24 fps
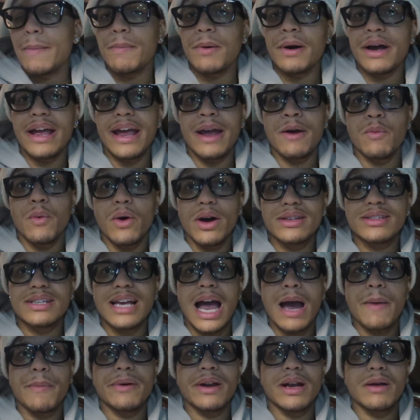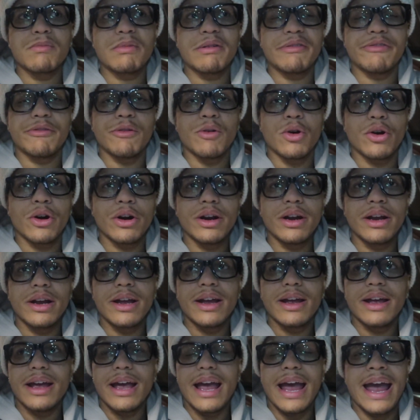but it was happening before,
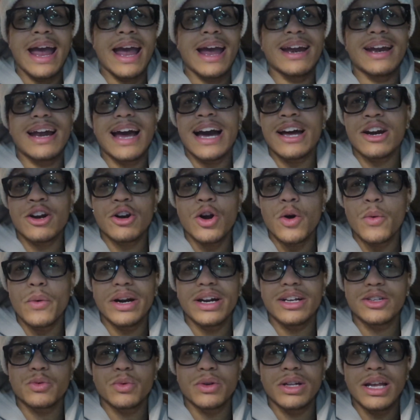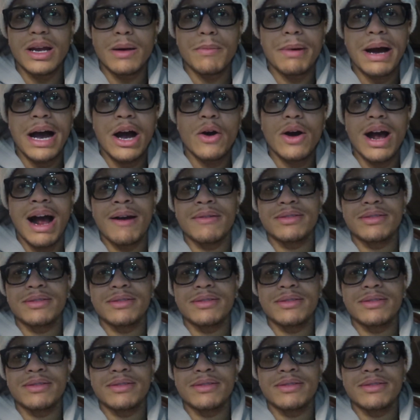and I don't know what it's really about.